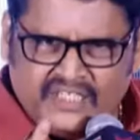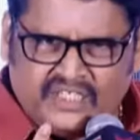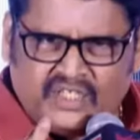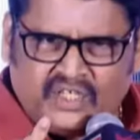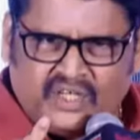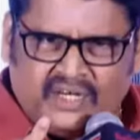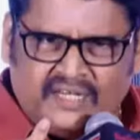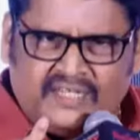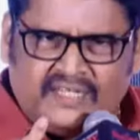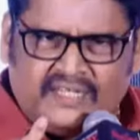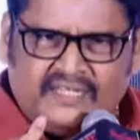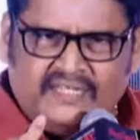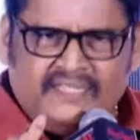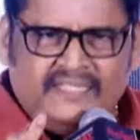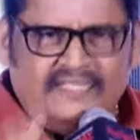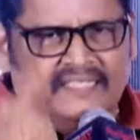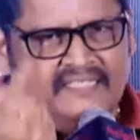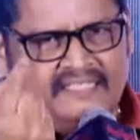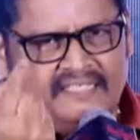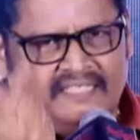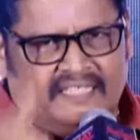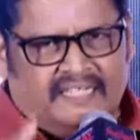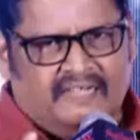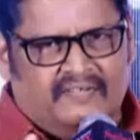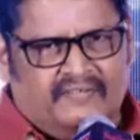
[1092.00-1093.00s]
shot
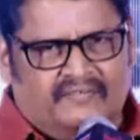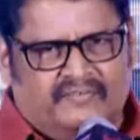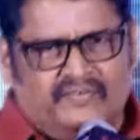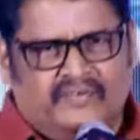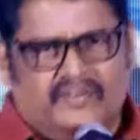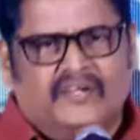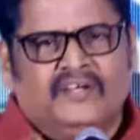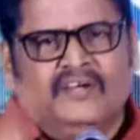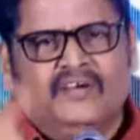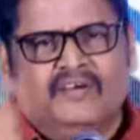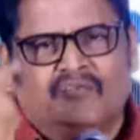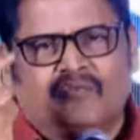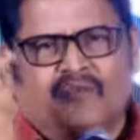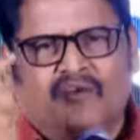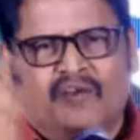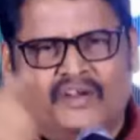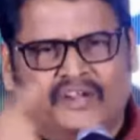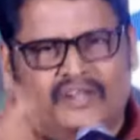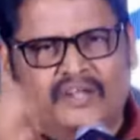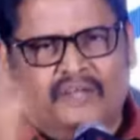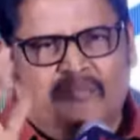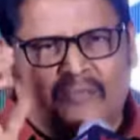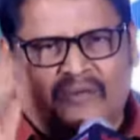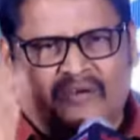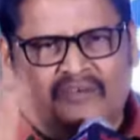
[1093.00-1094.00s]
is enough for
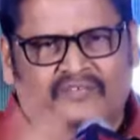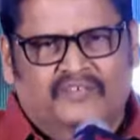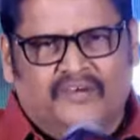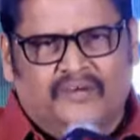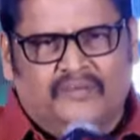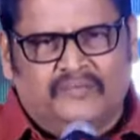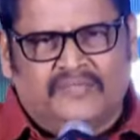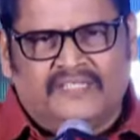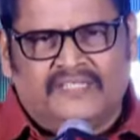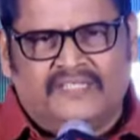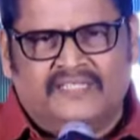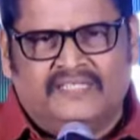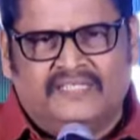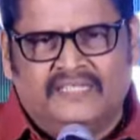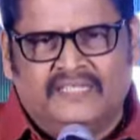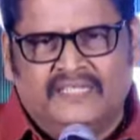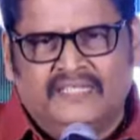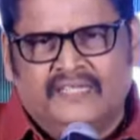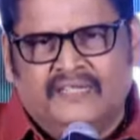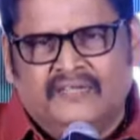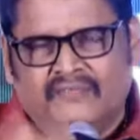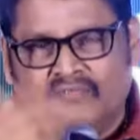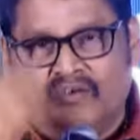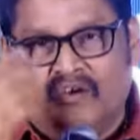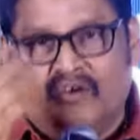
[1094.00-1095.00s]
your performance,
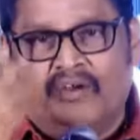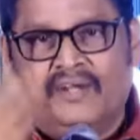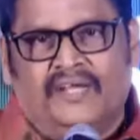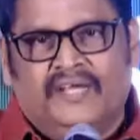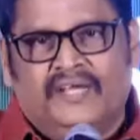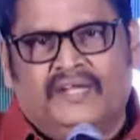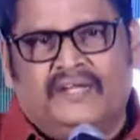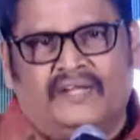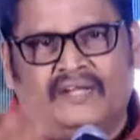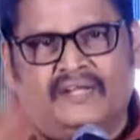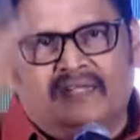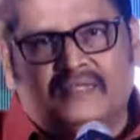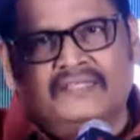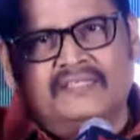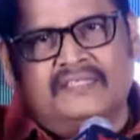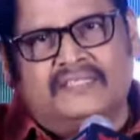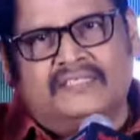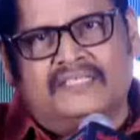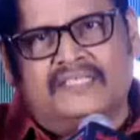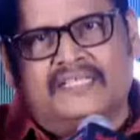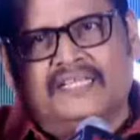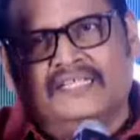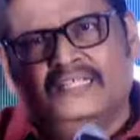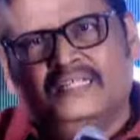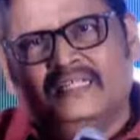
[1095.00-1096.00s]
for your this
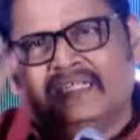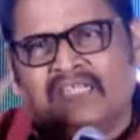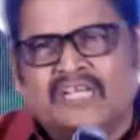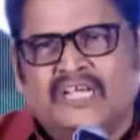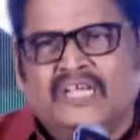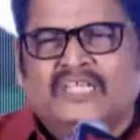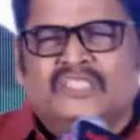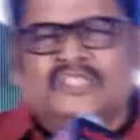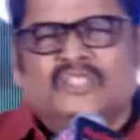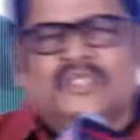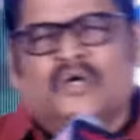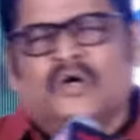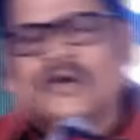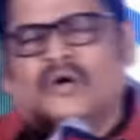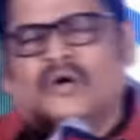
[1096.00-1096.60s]
thing. So